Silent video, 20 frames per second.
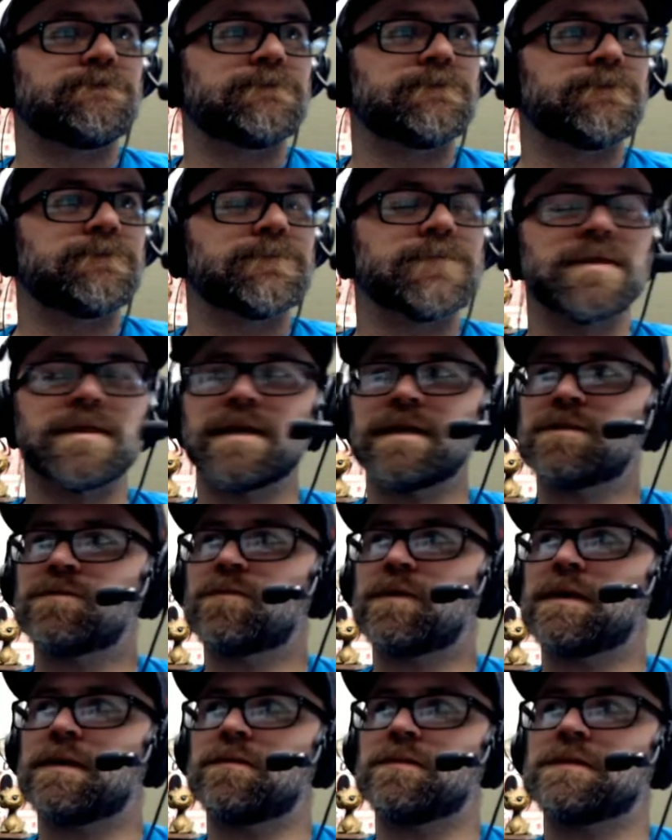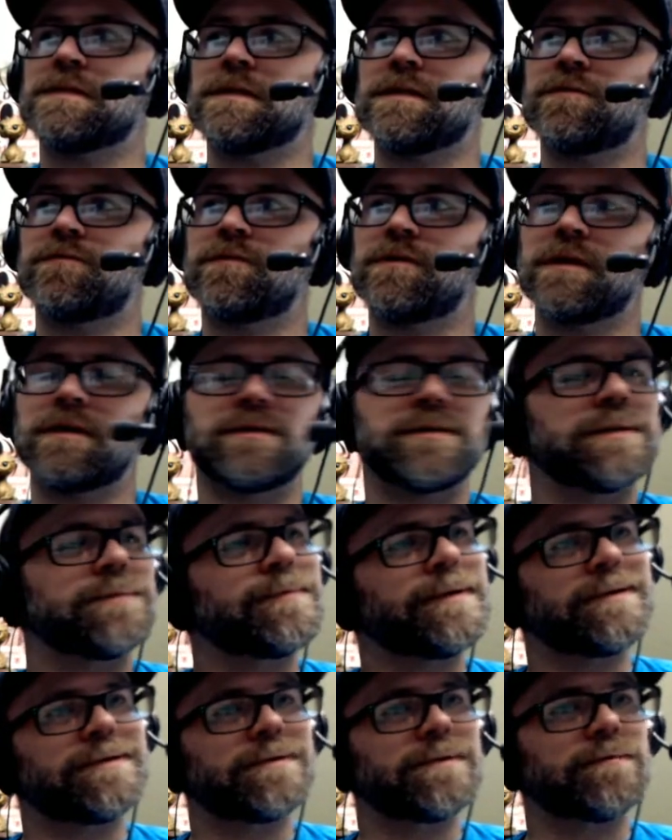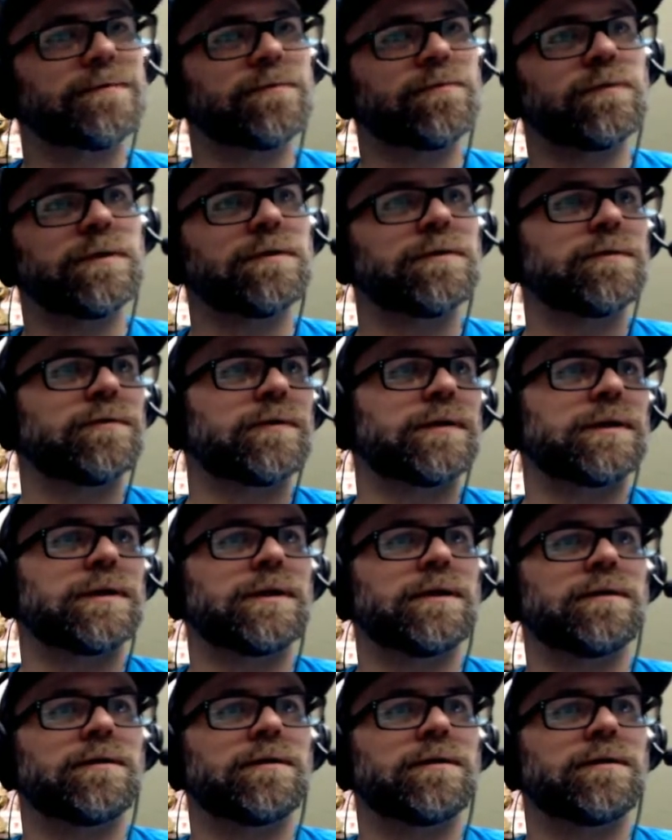That's why it was different. I was like, man, there's something weird going on here.